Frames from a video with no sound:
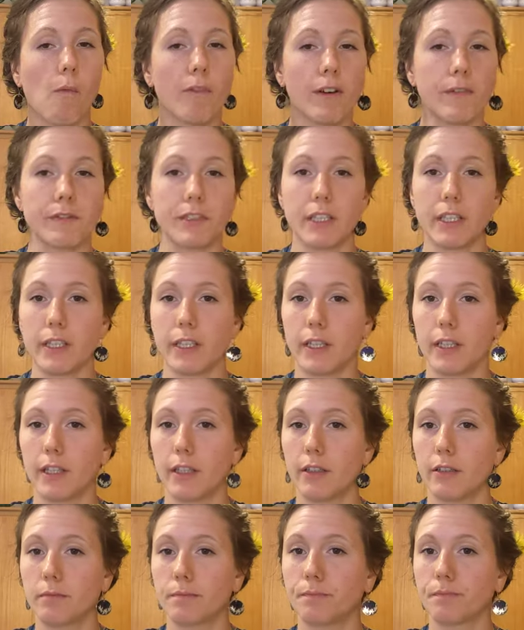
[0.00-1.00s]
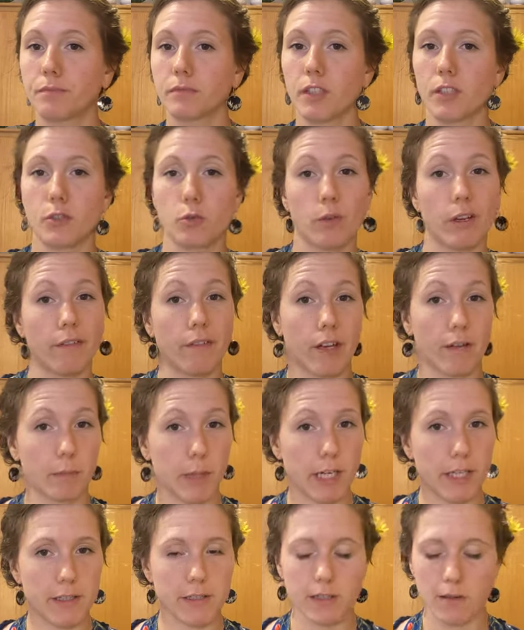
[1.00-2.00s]
15 to 25
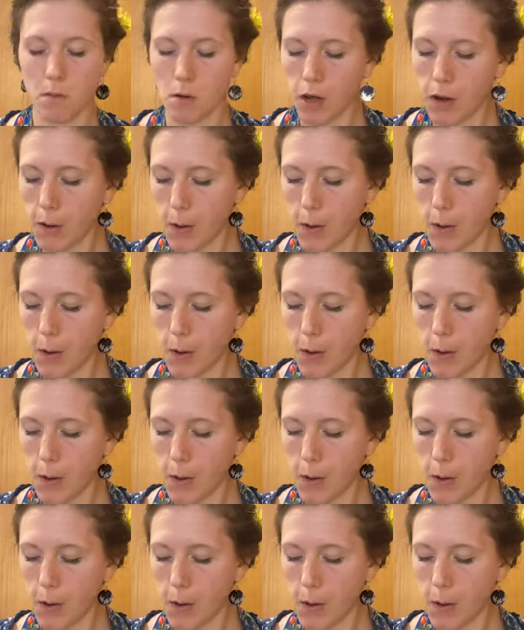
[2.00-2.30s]
minutes.